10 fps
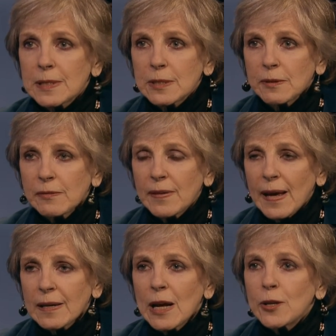So in
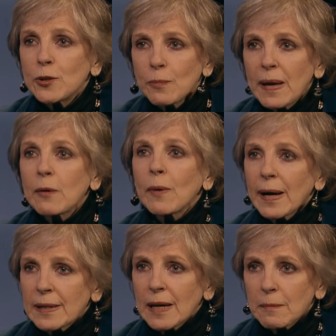fact, you may
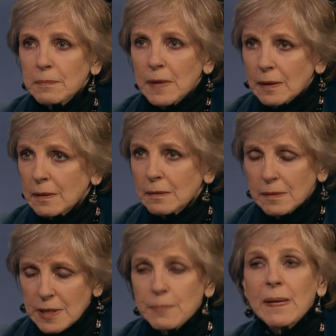wind up uh,
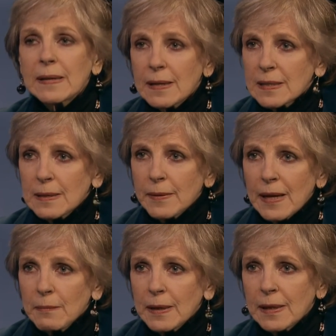spending some of
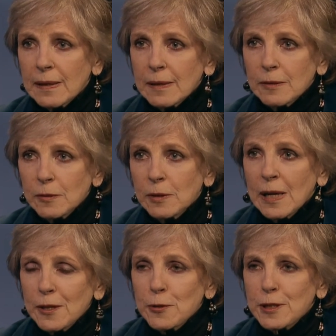that money that you
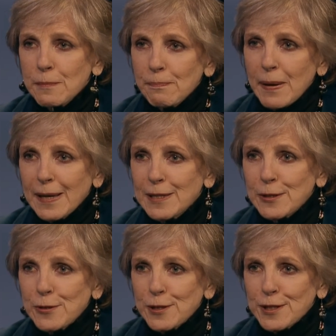used to pay in
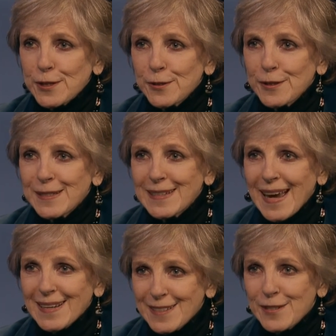Social Security
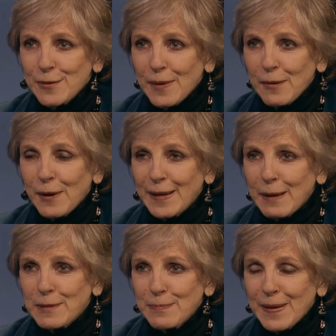taxes. You might wind
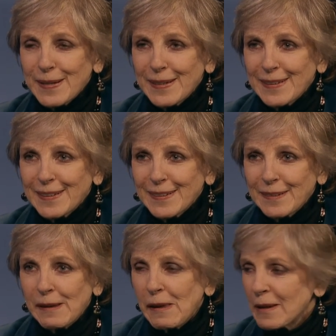up spending it on
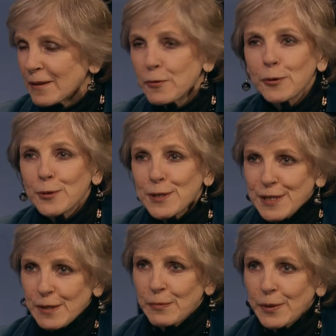a cruise
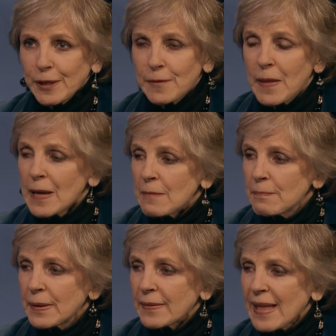somewhere.
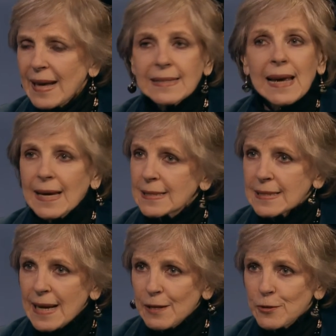But that dies
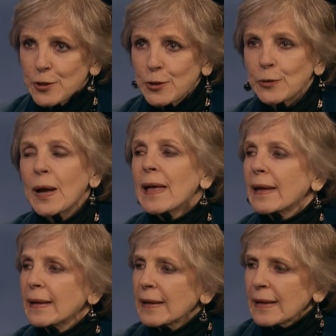down too.
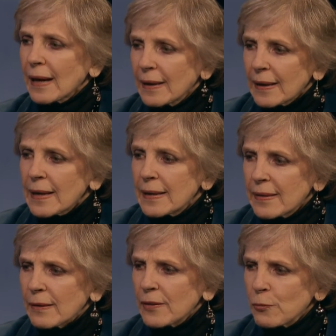
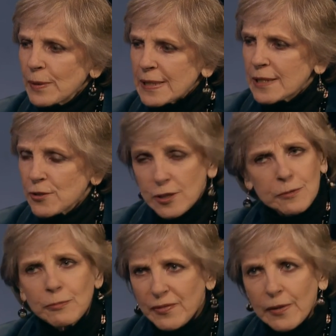The, the research is
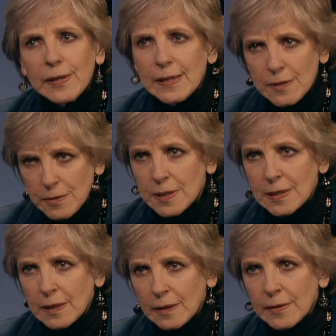very
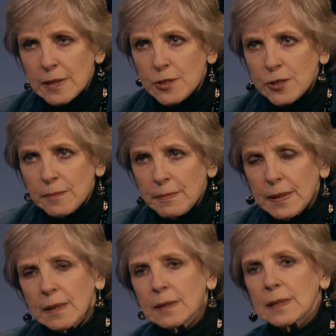interesting on this, Jim,
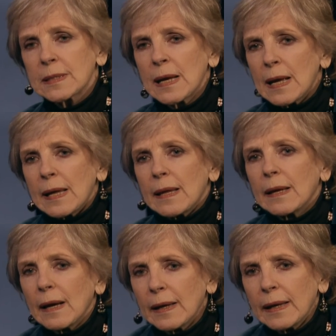because
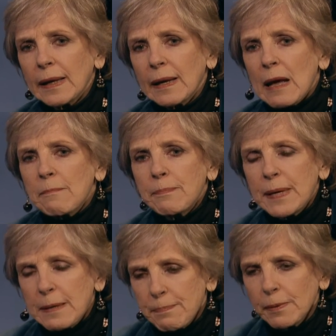it,
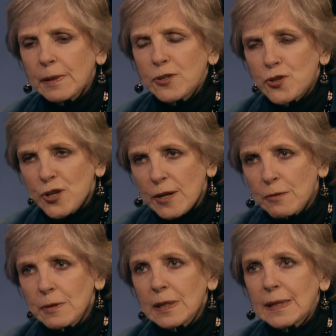people
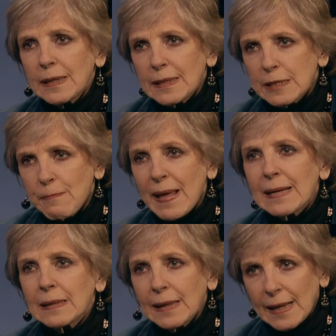generally
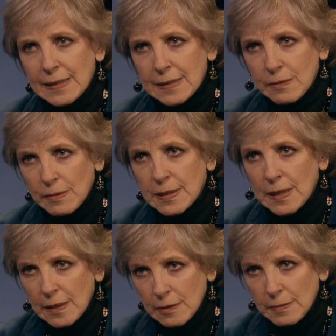spend less in
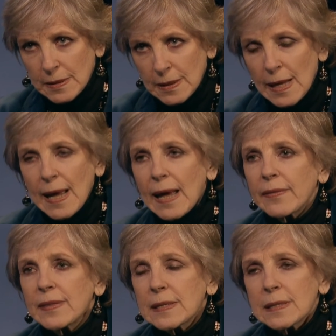retirement,
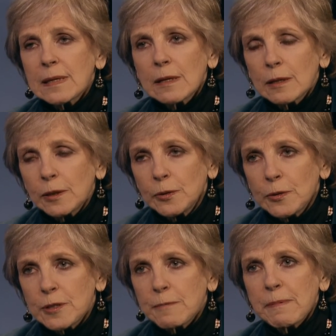and this
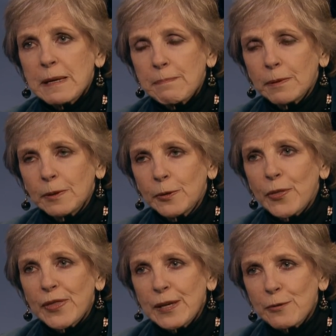includes people who
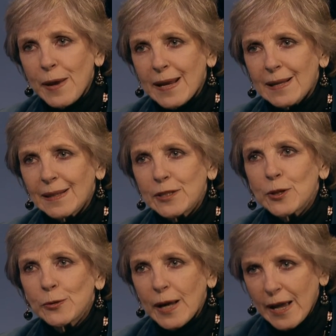theoretically
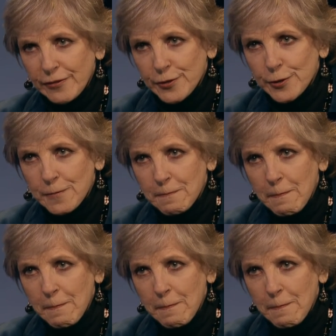don't have to.